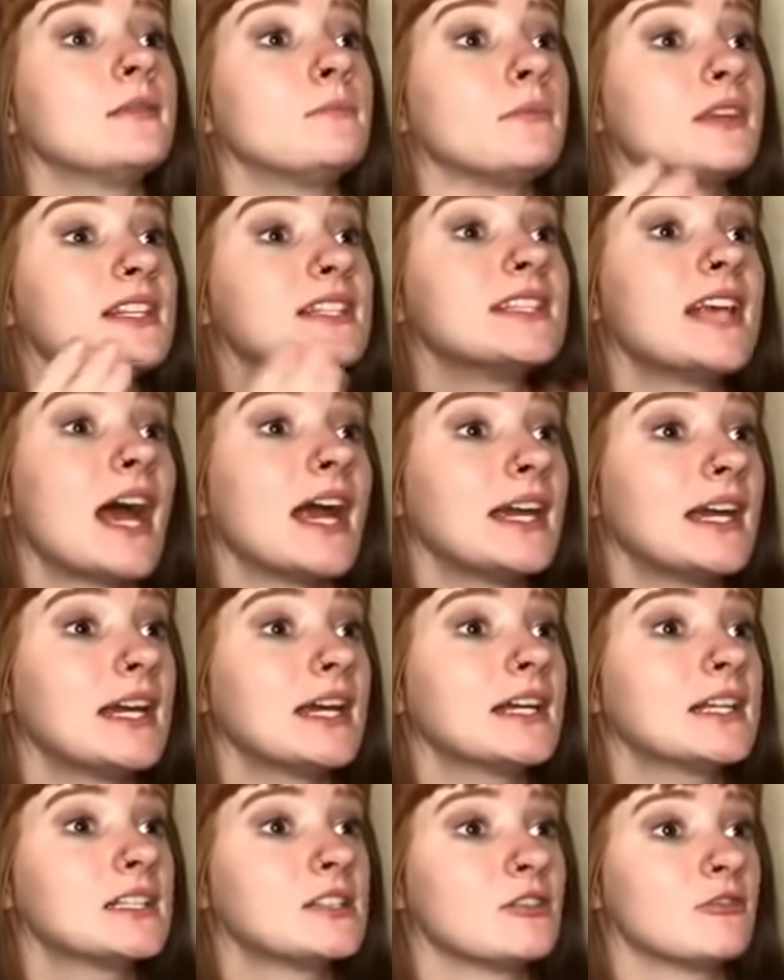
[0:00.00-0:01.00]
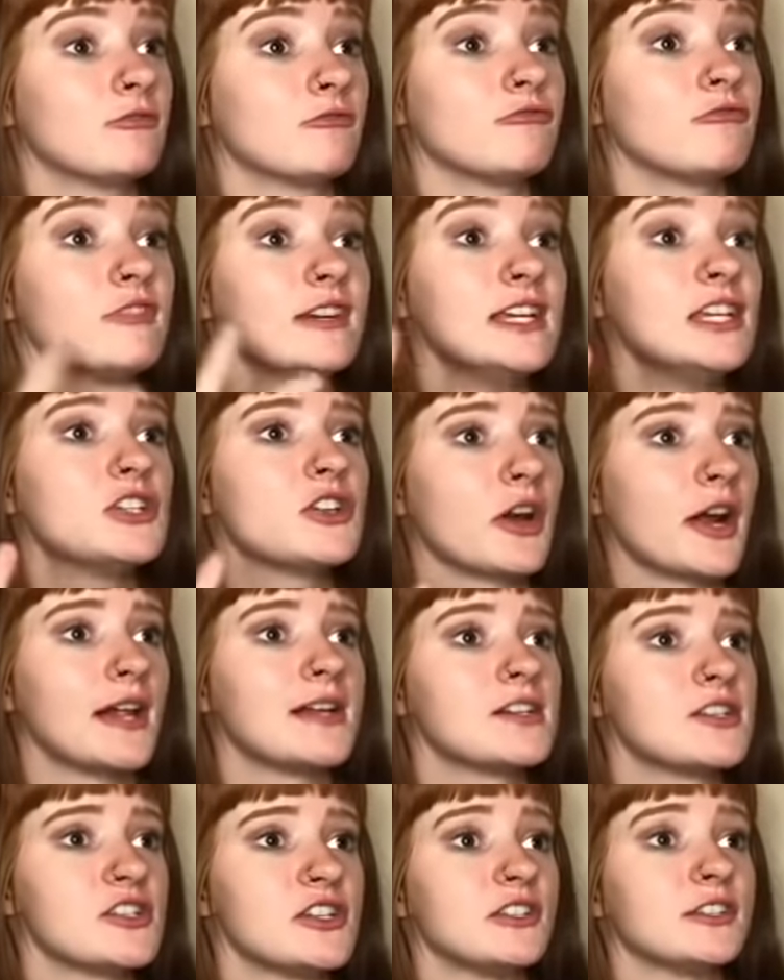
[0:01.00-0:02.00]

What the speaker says: psychics read your energy.